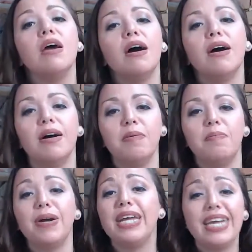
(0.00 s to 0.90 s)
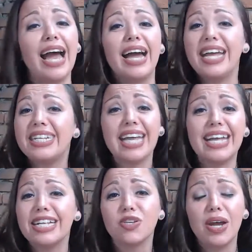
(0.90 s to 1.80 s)
But yeah, it
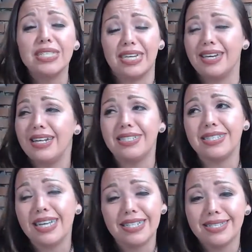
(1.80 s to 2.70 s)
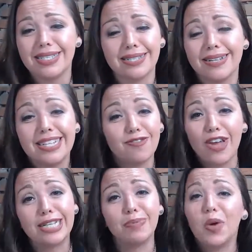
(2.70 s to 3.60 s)
gets crazy. It's
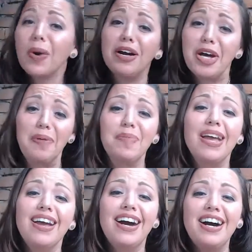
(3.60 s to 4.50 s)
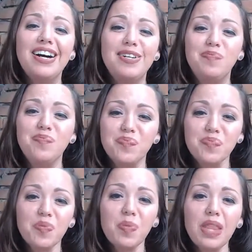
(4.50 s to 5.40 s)
Facebook. Welcome.
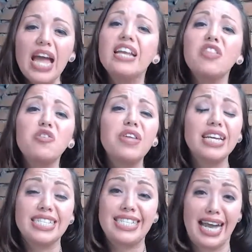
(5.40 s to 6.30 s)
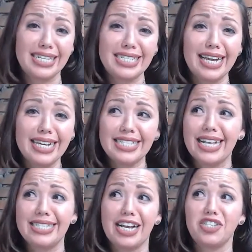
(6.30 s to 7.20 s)
Another thing is text size.
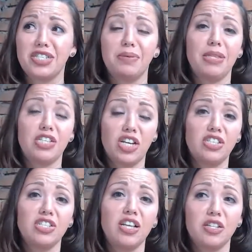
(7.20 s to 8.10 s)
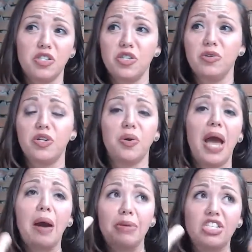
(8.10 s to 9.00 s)
That's actually something that changes a lot too.
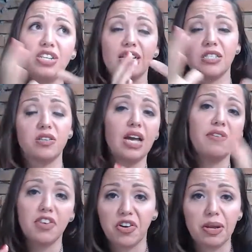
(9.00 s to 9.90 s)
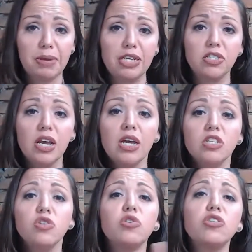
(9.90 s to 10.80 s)
How much text you can have on your image.
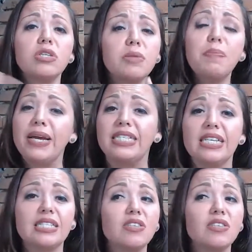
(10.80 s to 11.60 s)
So those are some of the basics.